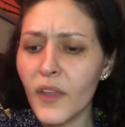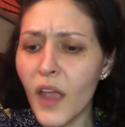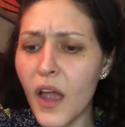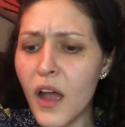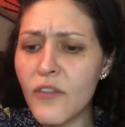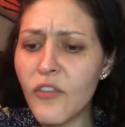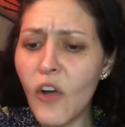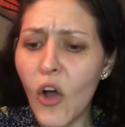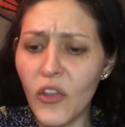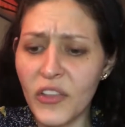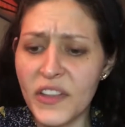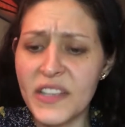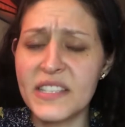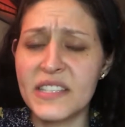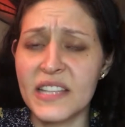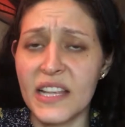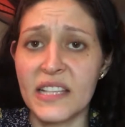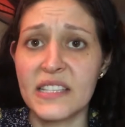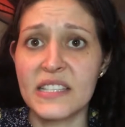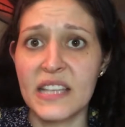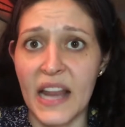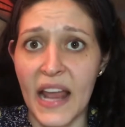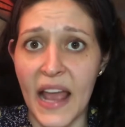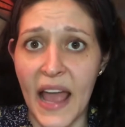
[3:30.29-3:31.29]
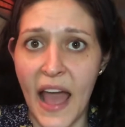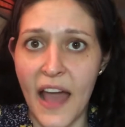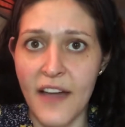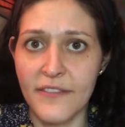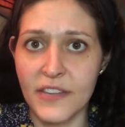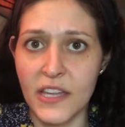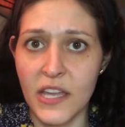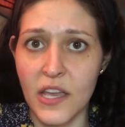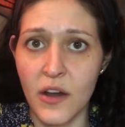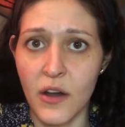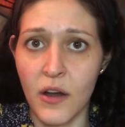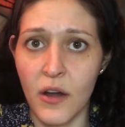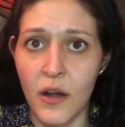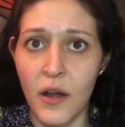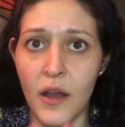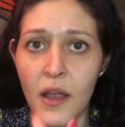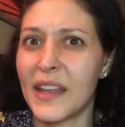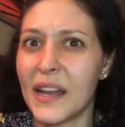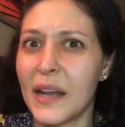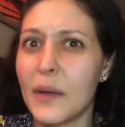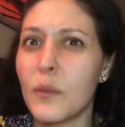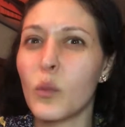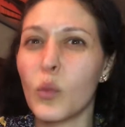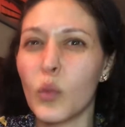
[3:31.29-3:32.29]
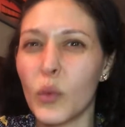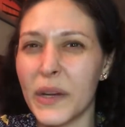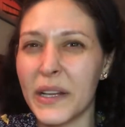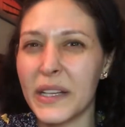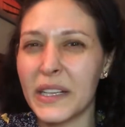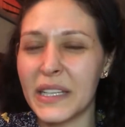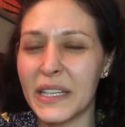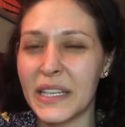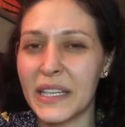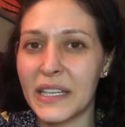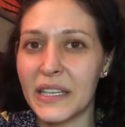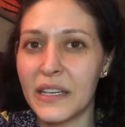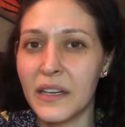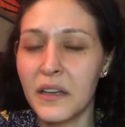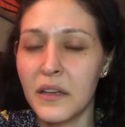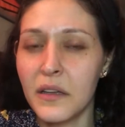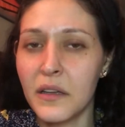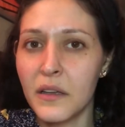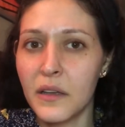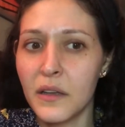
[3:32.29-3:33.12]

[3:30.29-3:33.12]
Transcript: of all these things that I have here that I'm really,